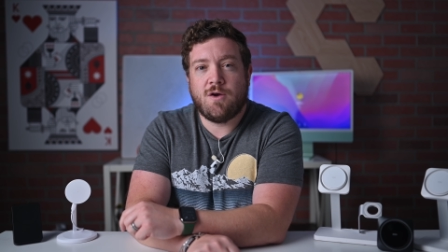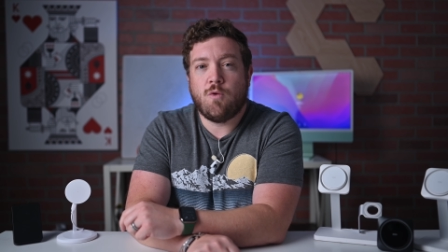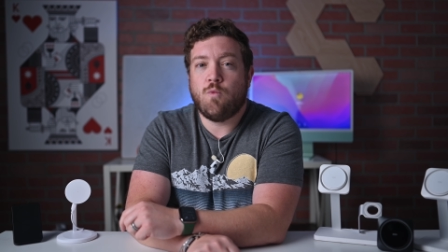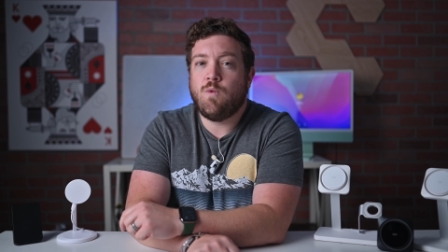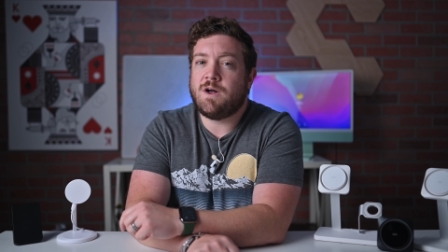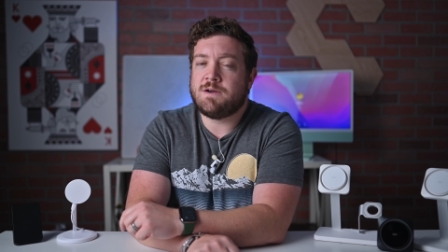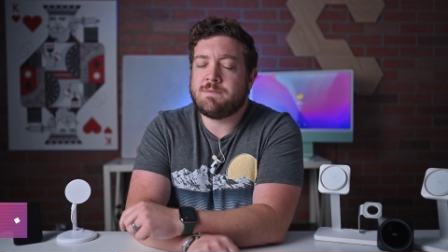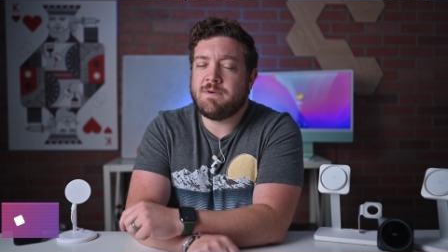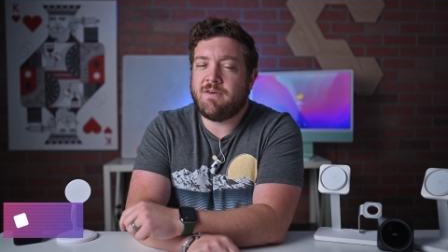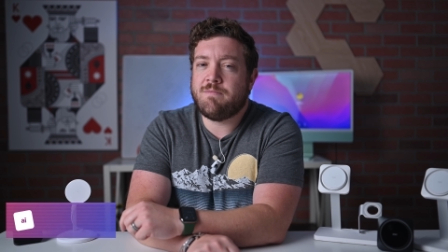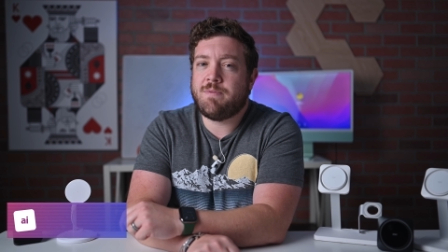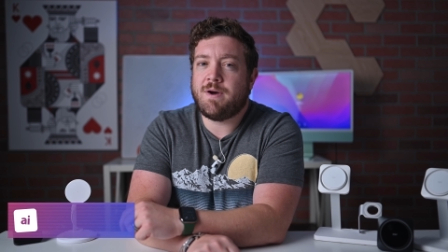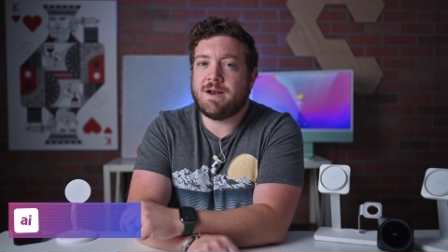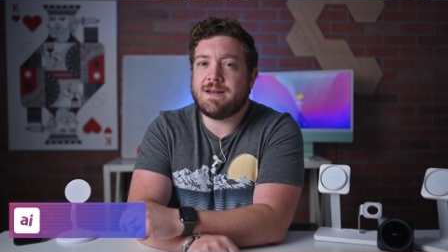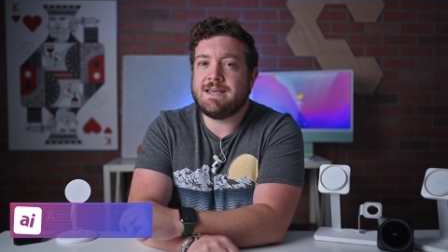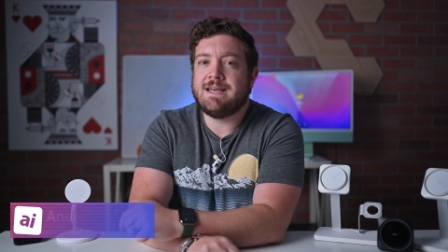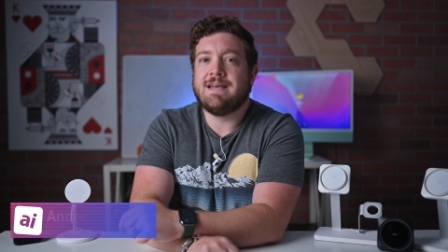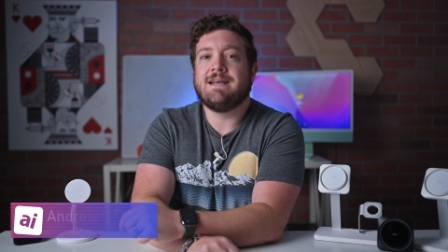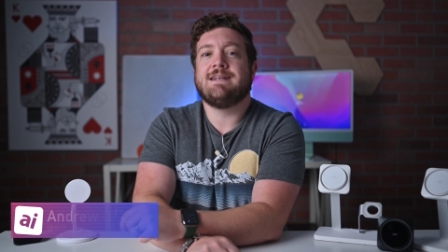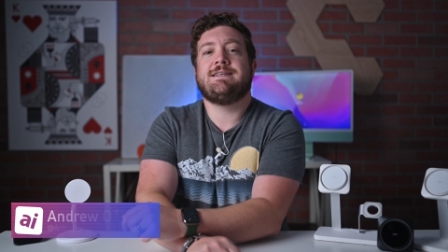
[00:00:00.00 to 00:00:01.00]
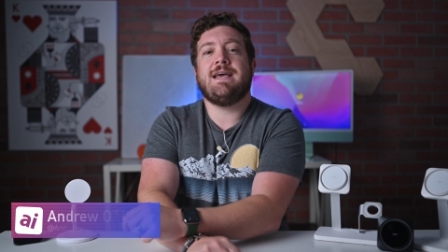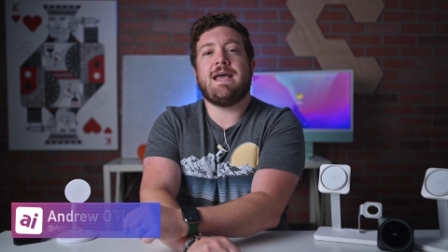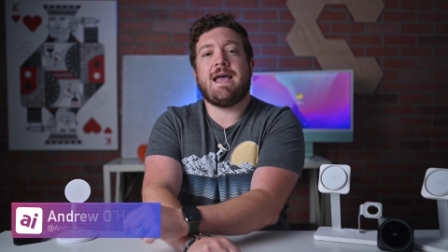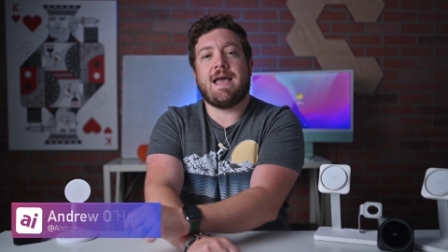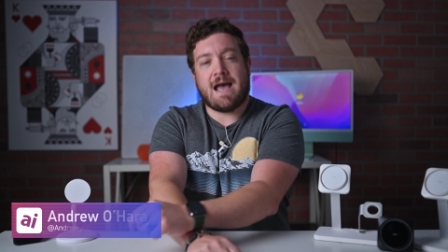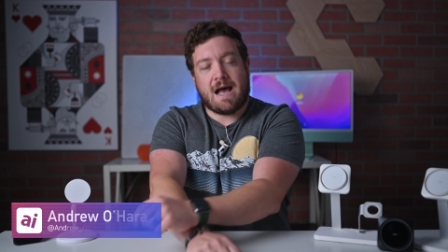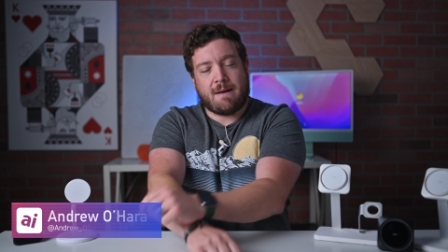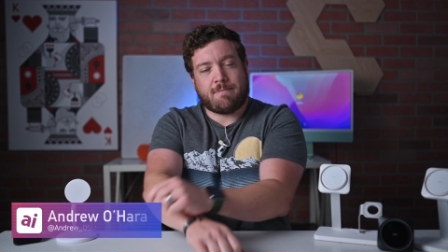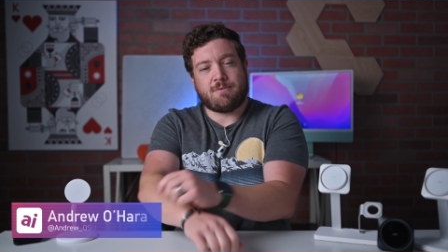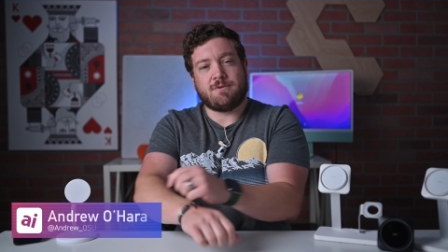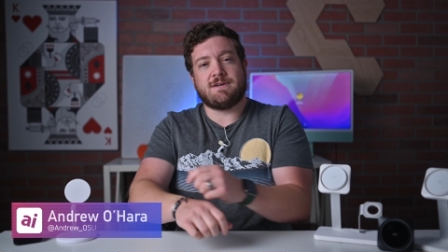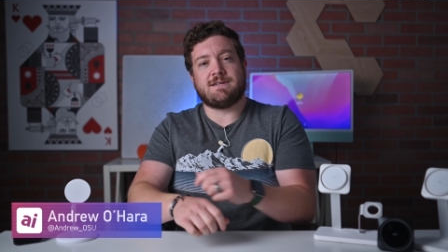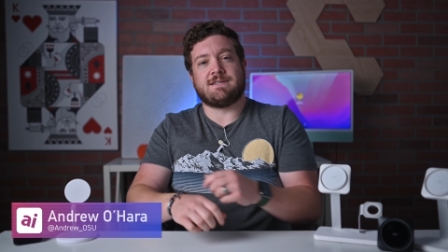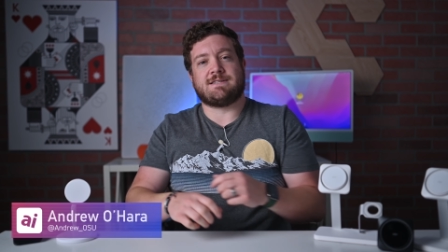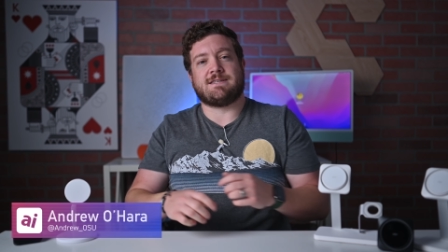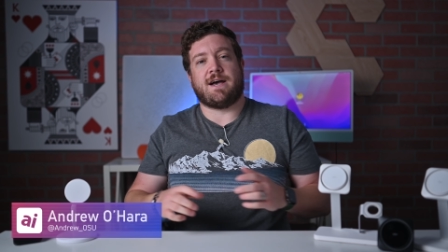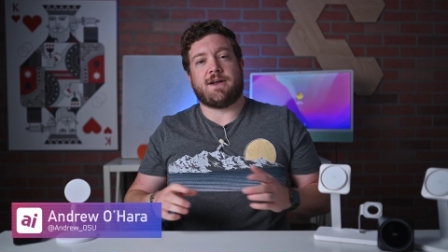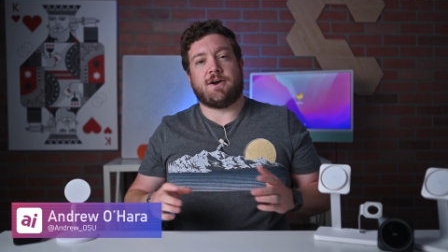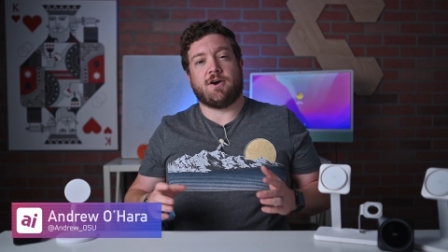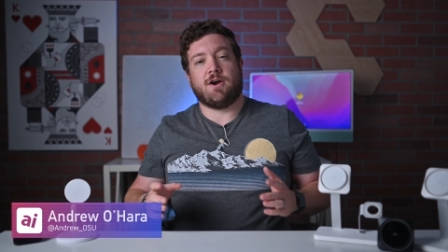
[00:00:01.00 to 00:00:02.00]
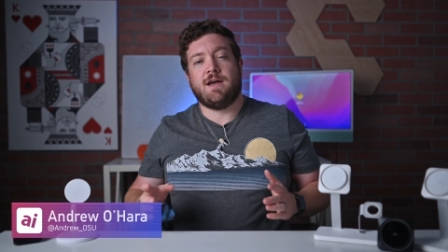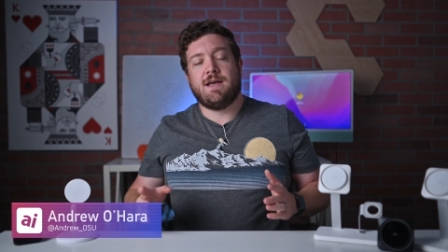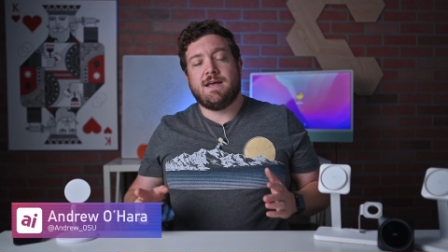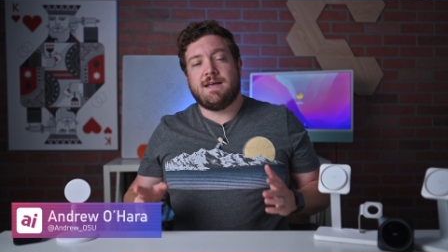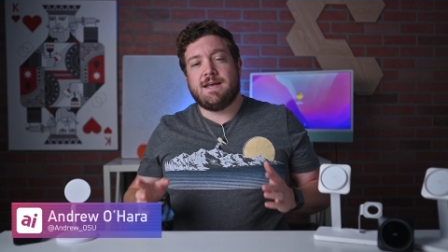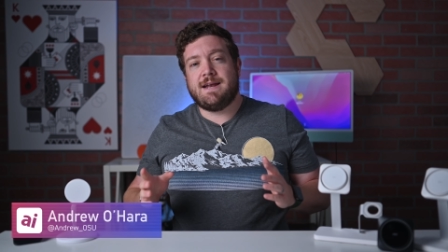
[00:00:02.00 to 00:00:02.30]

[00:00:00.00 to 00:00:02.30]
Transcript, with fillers: Welcome everybody to Apple Insider.